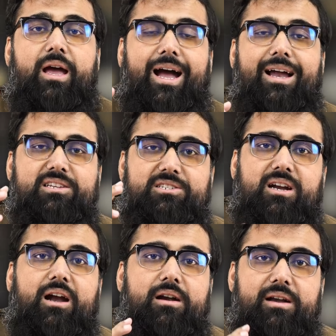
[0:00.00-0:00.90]
And
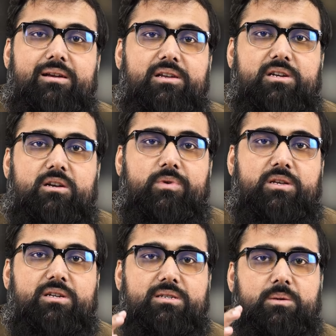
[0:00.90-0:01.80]
standard English
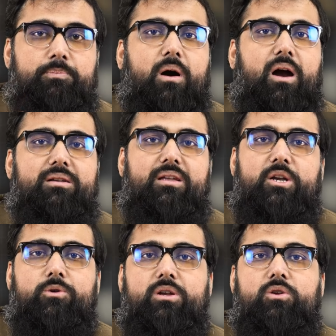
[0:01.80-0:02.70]
convention is a part
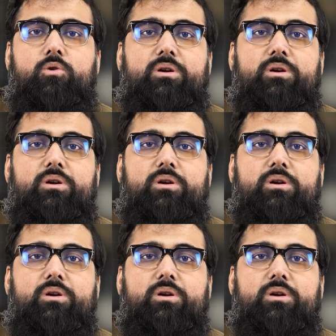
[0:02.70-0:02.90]
that you can